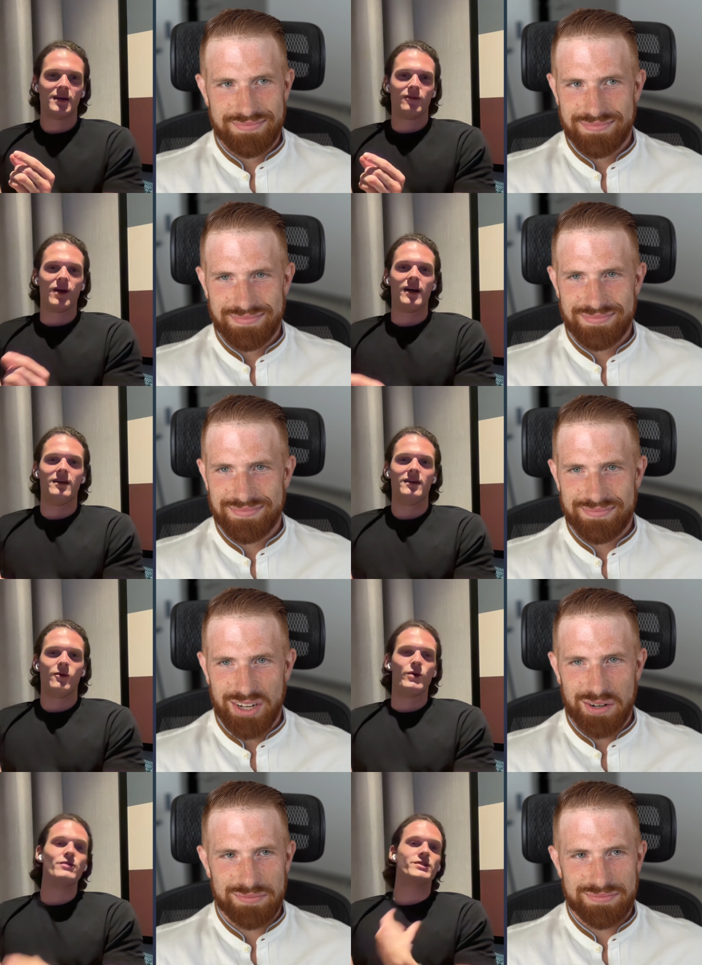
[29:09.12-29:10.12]
Speaker 1: Right? Yeah.
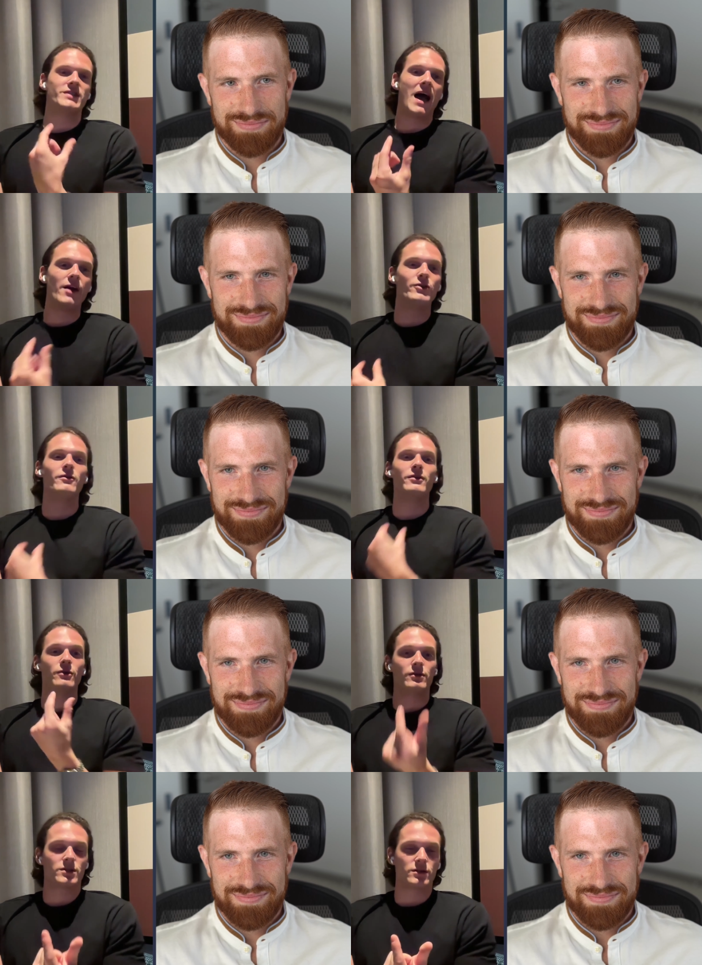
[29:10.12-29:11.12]
Or you're sad, or you're,
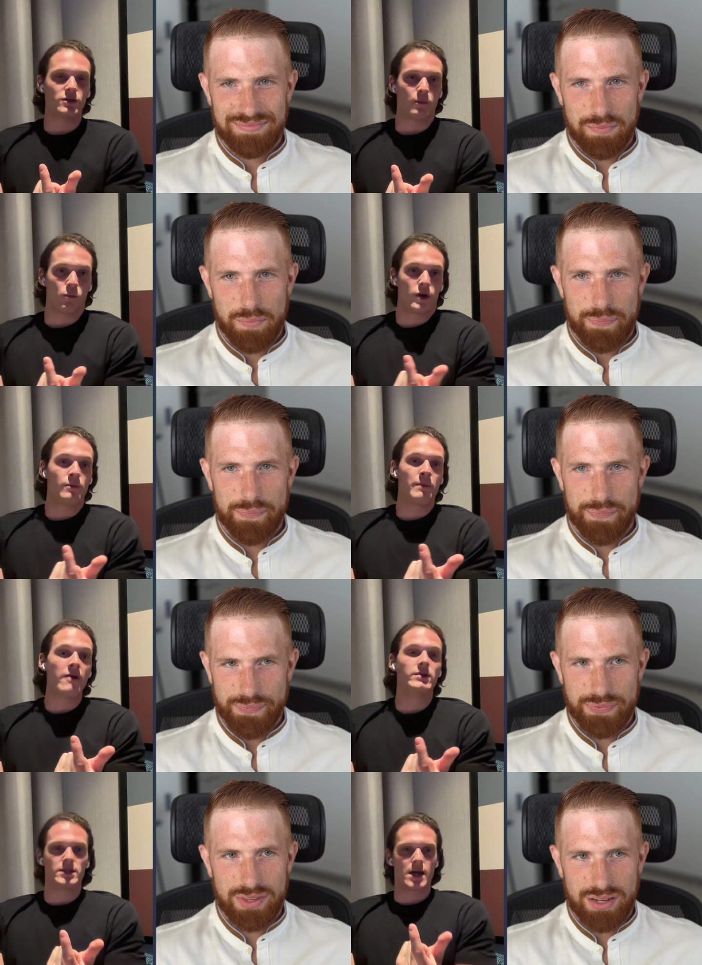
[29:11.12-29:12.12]
you're, you're, one of your
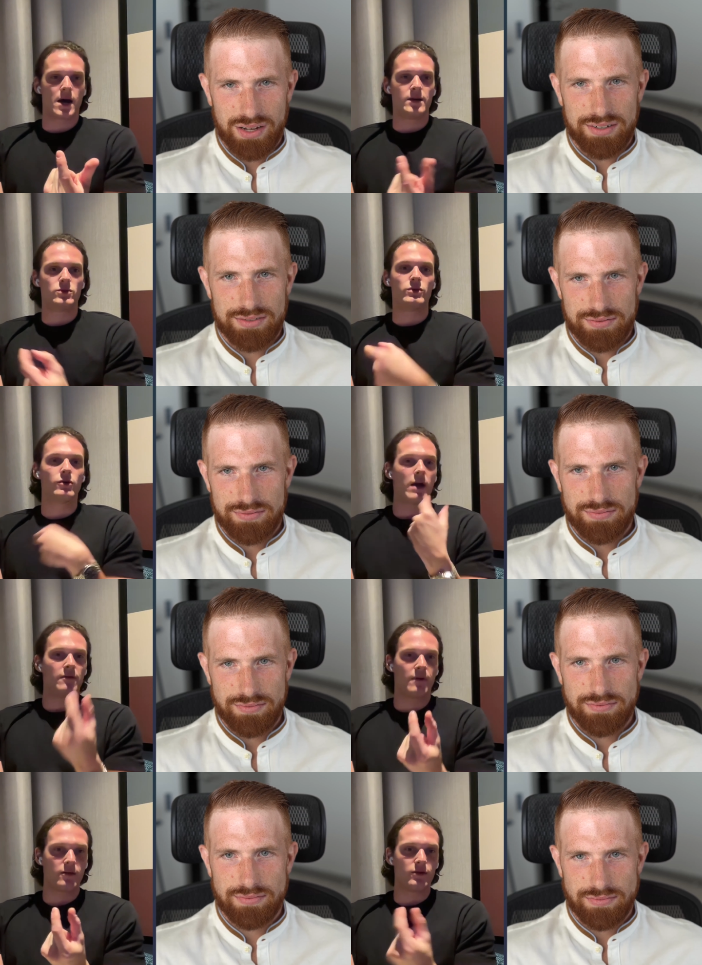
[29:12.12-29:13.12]
parents dies, or your
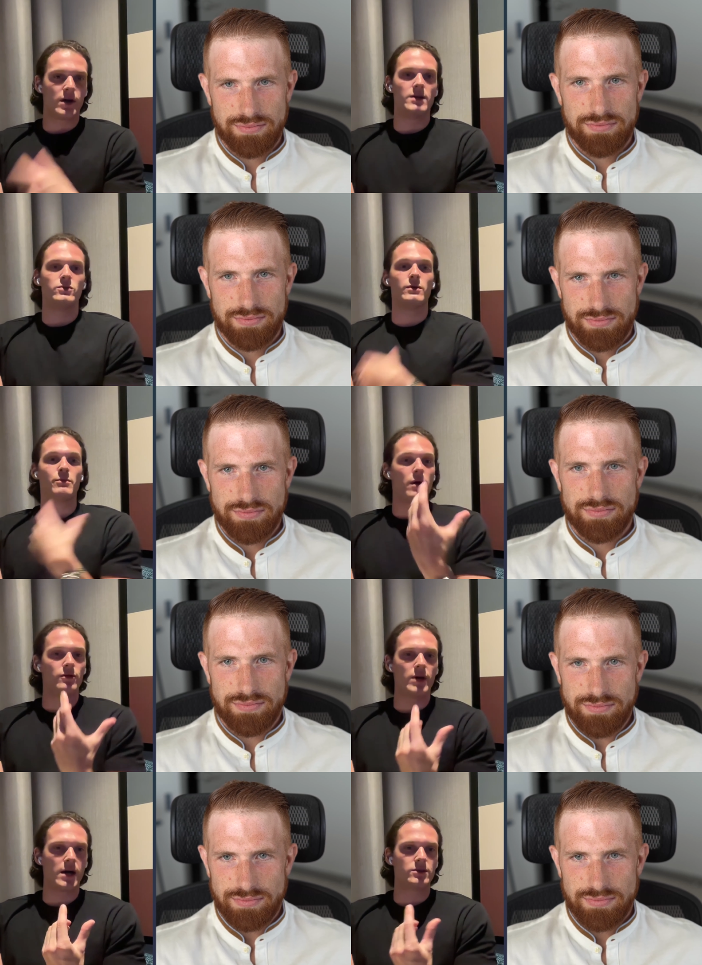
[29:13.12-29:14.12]
grandfather dies, or your
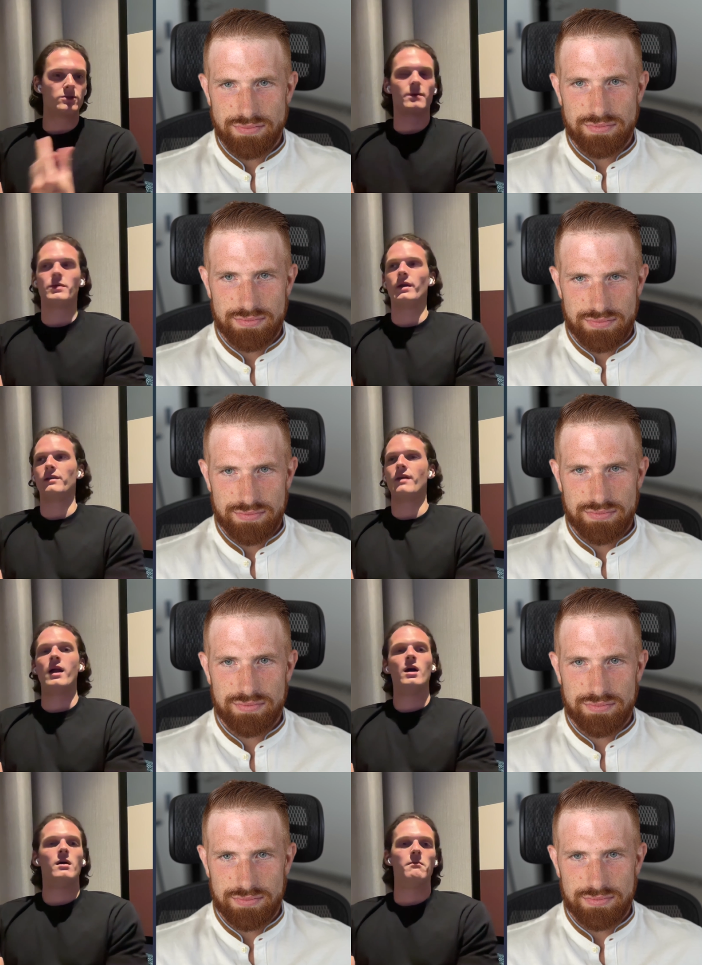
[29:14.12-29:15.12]
brother dies, or something like
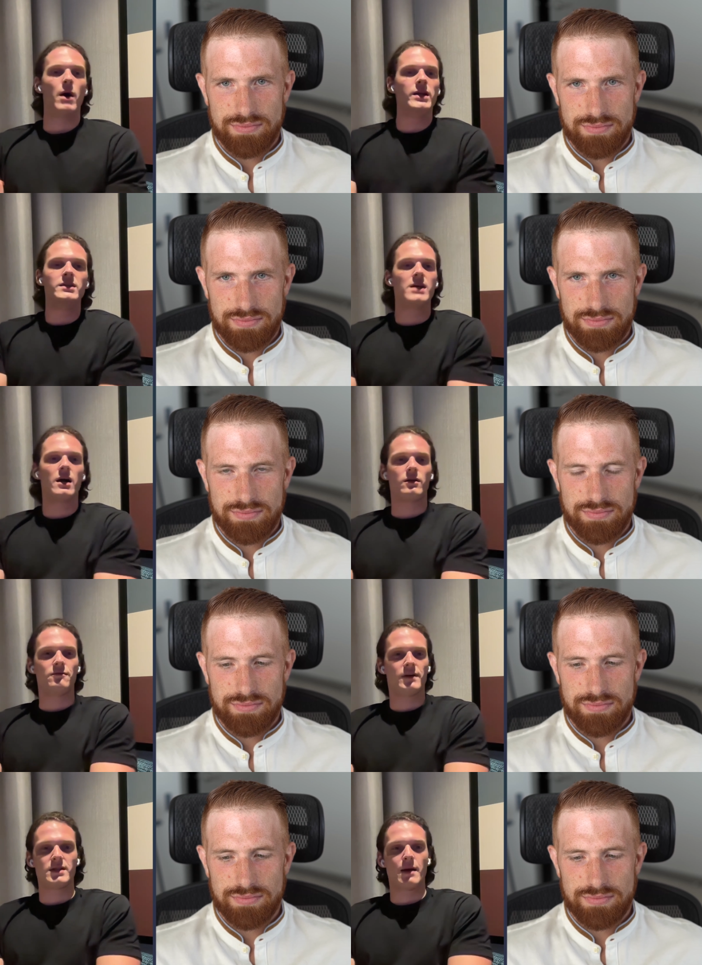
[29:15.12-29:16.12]
that. Money is not going
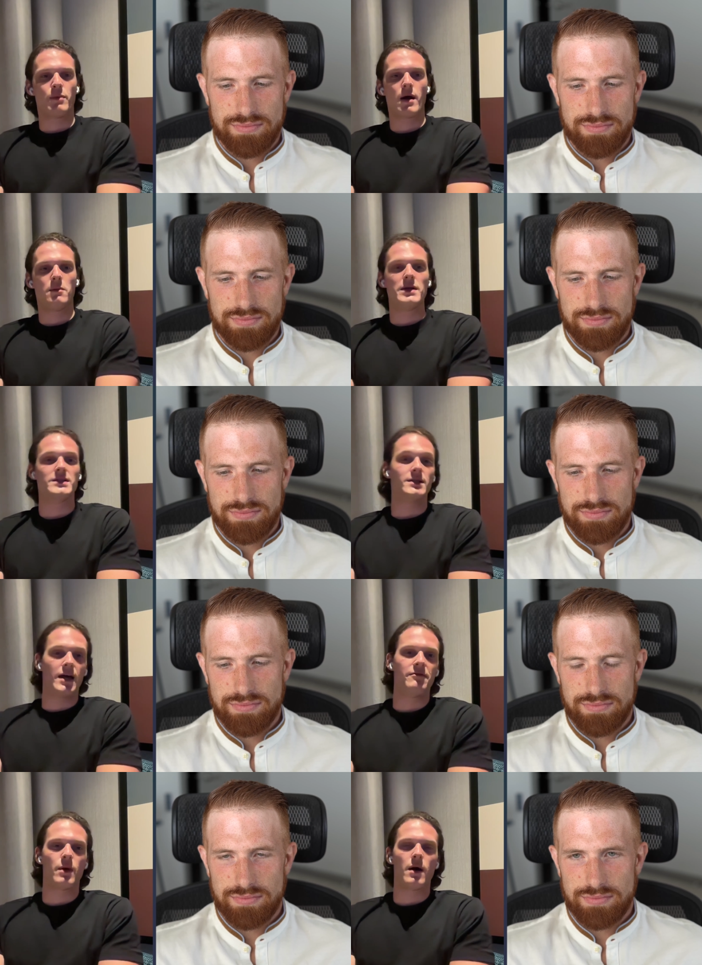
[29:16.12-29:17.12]
to fix that problem. That's a
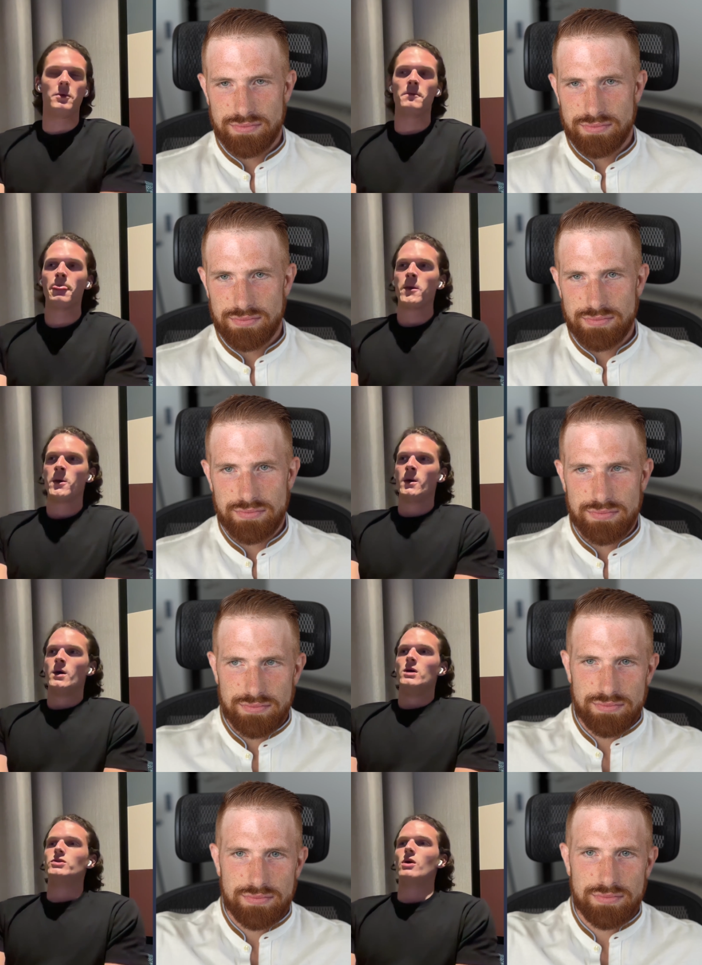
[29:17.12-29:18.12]
life problem.
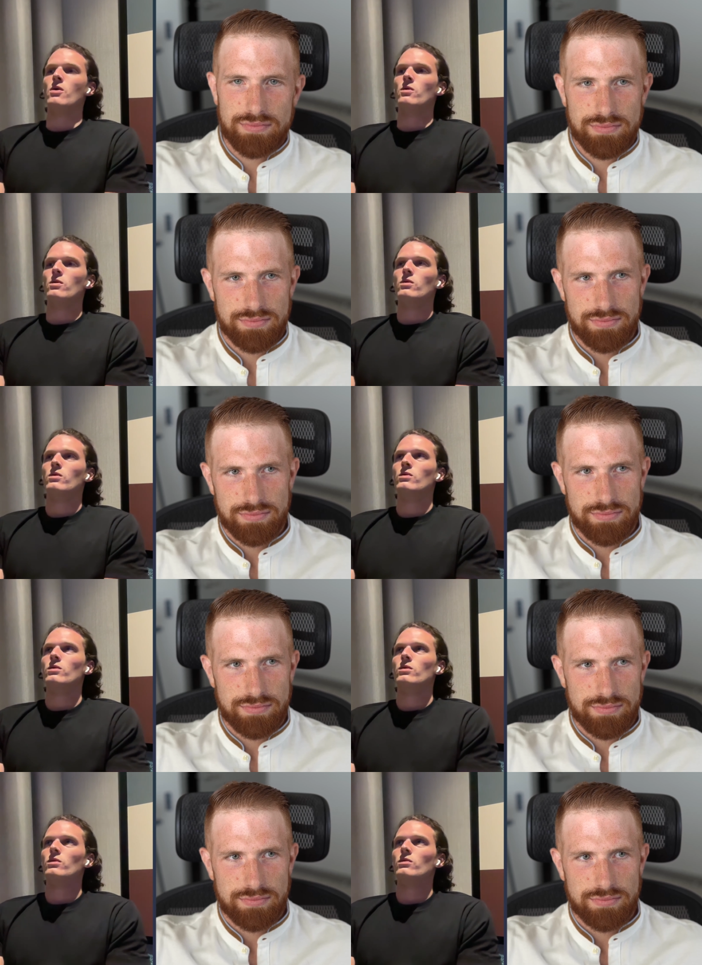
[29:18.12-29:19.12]
So
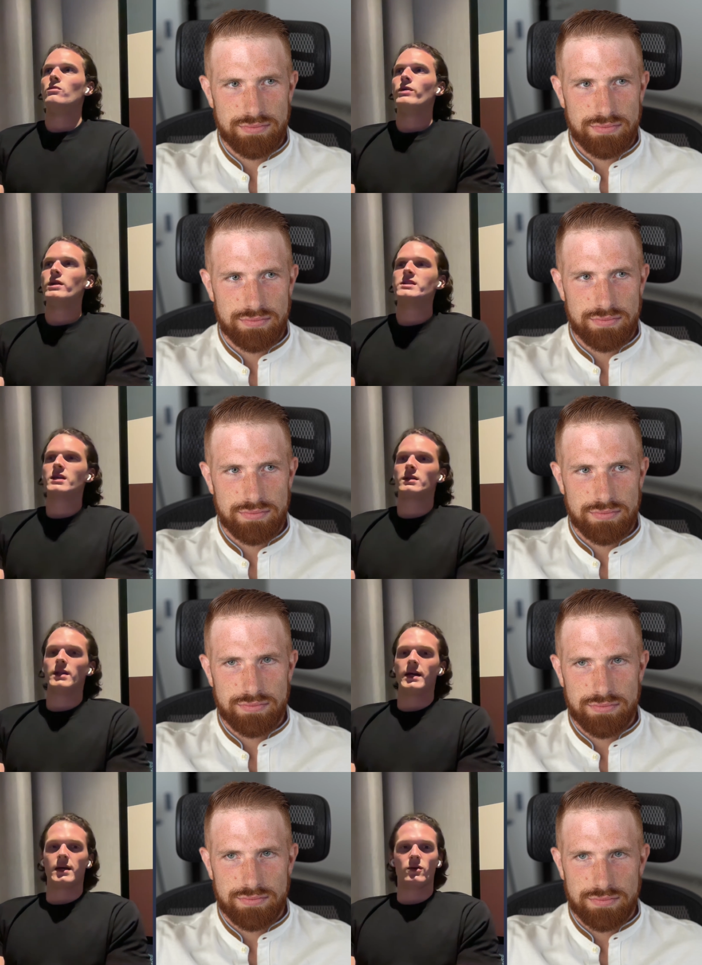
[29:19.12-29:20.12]

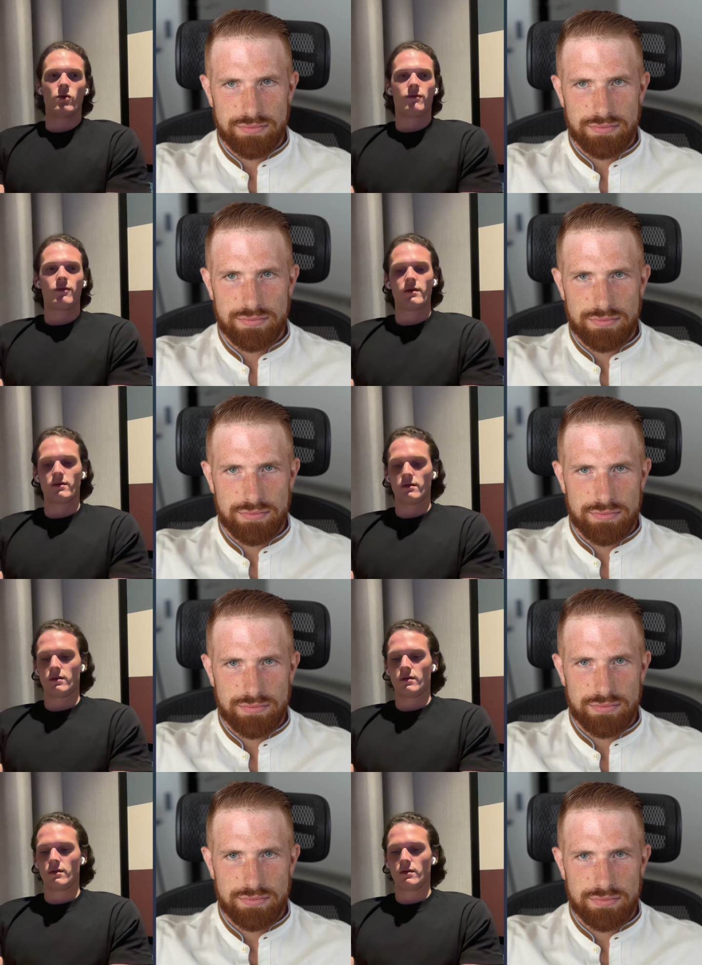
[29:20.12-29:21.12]
realistically, like in, or for
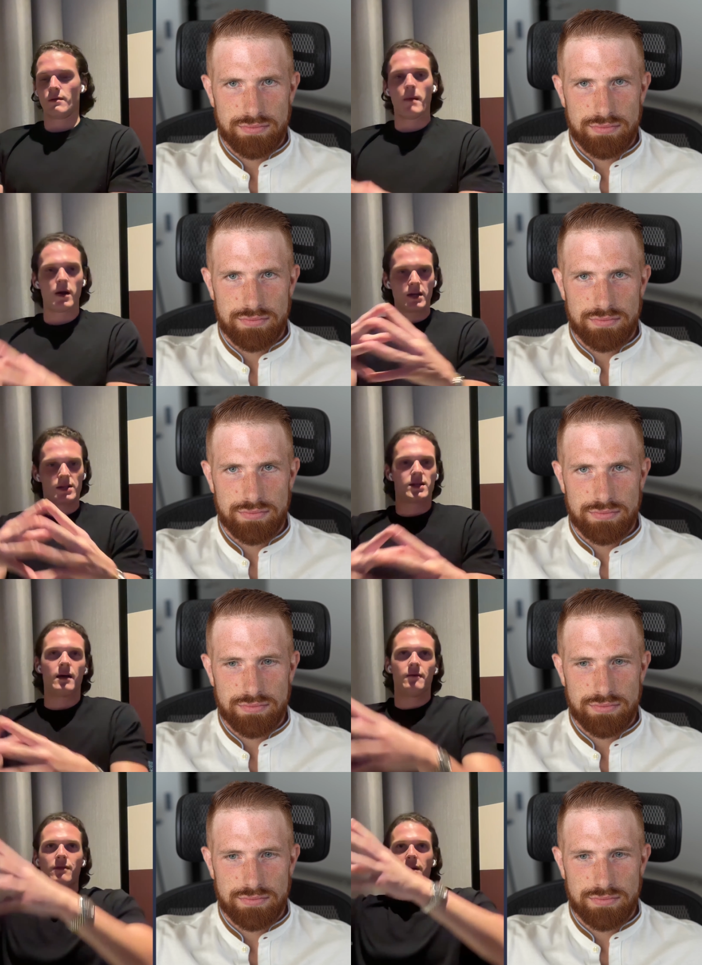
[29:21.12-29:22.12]
the, the money
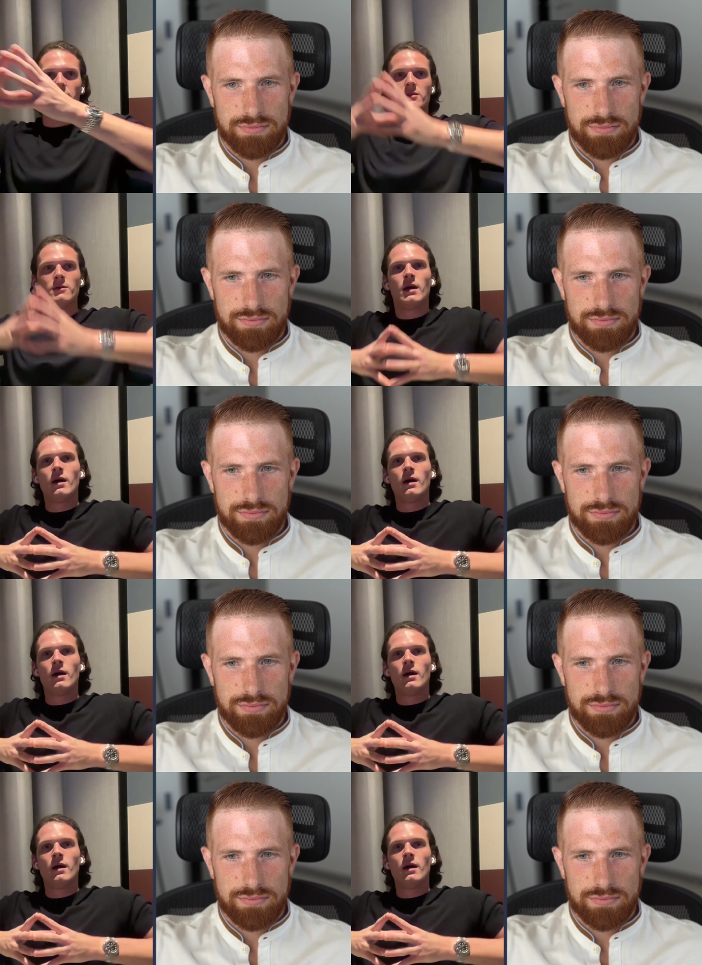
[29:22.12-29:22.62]
side of things,